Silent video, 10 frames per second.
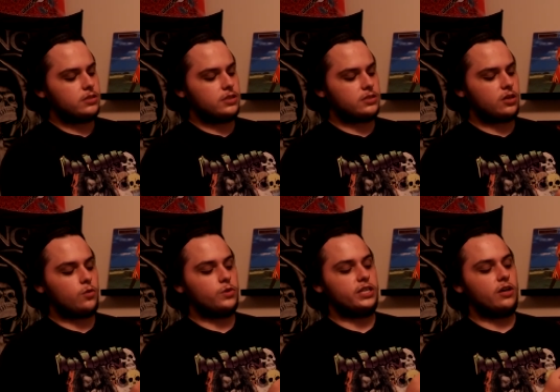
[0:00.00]
it's
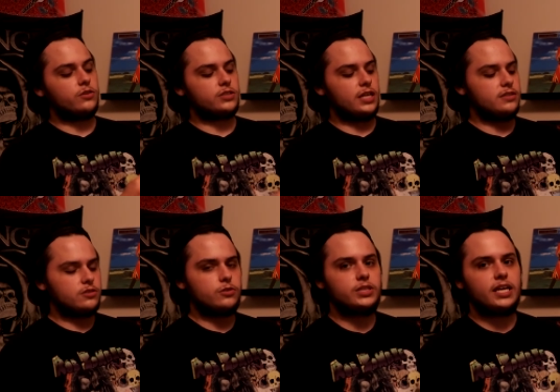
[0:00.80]
called The Other Side, and
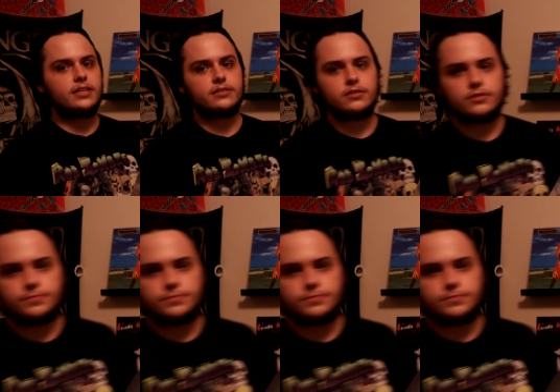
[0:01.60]
so he has